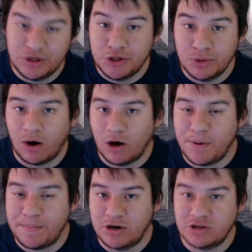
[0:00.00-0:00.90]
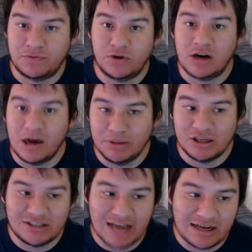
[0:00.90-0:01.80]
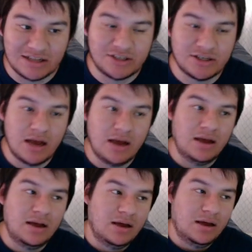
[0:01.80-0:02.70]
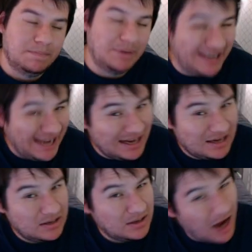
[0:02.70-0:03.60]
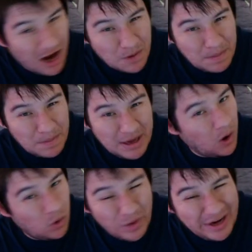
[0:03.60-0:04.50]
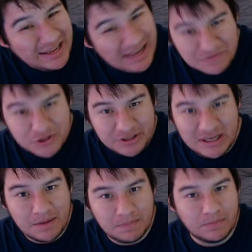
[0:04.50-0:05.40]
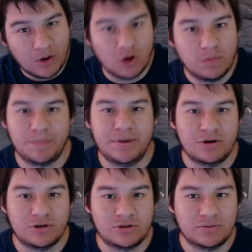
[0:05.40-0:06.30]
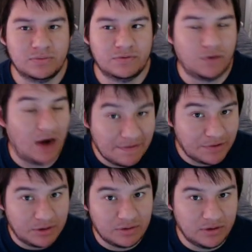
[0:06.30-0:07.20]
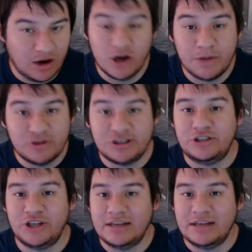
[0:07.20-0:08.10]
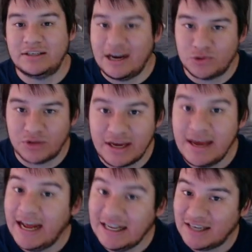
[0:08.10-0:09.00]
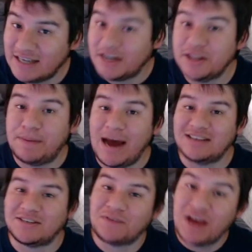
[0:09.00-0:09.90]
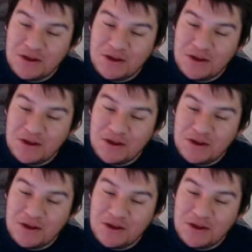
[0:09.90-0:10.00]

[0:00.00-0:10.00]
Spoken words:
do armor pierce for a couple of seconds. But again, Aquaman already gives your team armor pierce forever. 100% chance, actually. It says it in the passive. You have